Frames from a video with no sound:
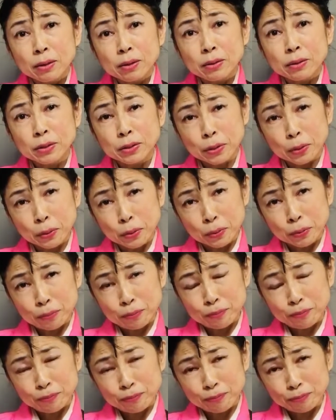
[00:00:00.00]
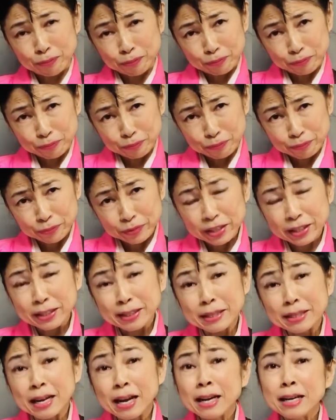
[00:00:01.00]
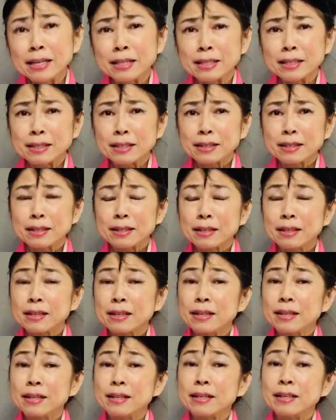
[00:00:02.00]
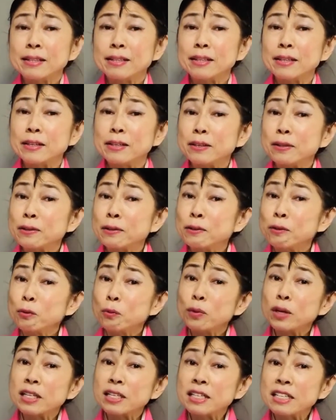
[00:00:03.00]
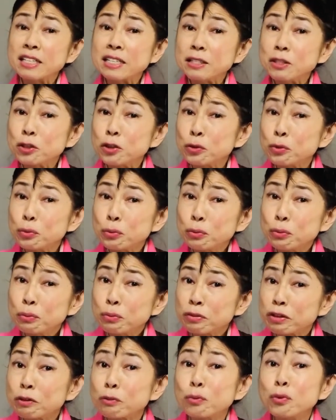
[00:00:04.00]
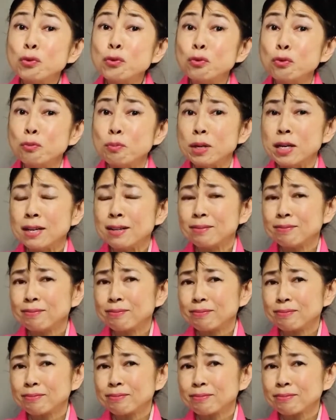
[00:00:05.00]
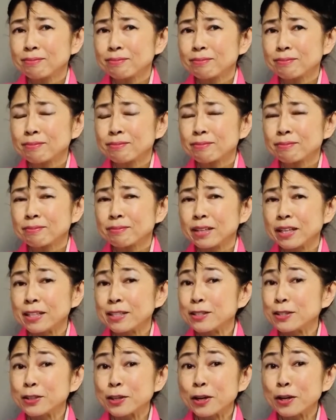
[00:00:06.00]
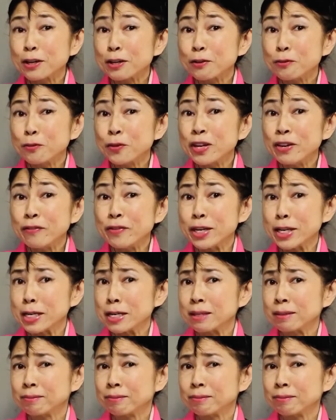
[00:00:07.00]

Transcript: So that night, the girl went into the room and started weaving.